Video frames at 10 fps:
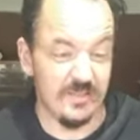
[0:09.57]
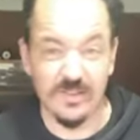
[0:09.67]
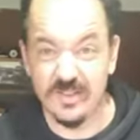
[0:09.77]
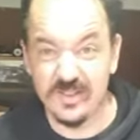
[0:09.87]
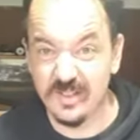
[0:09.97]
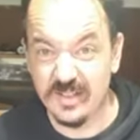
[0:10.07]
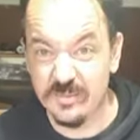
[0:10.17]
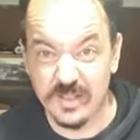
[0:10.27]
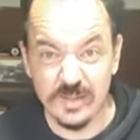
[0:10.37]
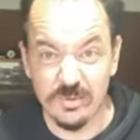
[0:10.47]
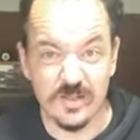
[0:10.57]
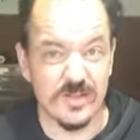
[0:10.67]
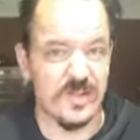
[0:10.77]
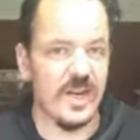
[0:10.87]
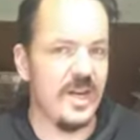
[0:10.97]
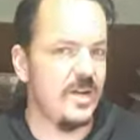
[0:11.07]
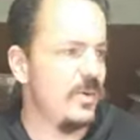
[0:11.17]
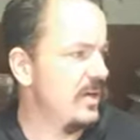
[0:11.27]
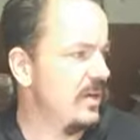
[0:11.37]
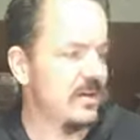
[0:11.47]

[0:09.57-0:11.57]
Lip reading: I don't clean my airbrushes anywhere near